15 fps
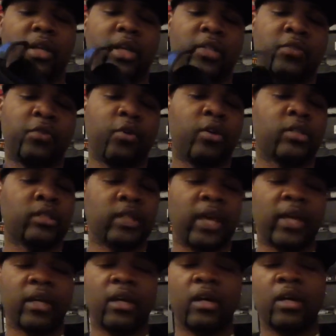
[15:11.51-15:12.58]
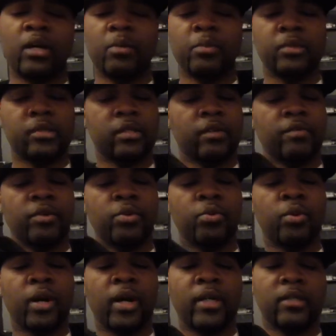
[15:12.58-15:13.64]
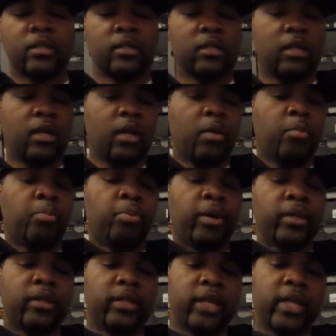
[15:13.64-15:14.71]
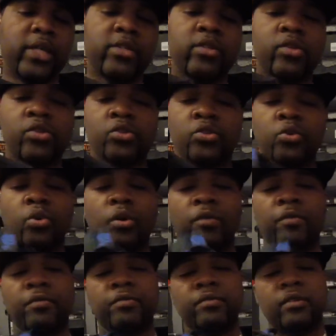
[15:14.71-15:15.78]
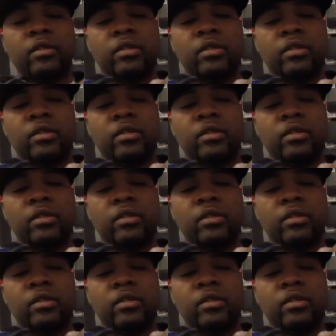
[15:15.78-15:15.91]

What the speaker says: as far as like material wise, but these are soft.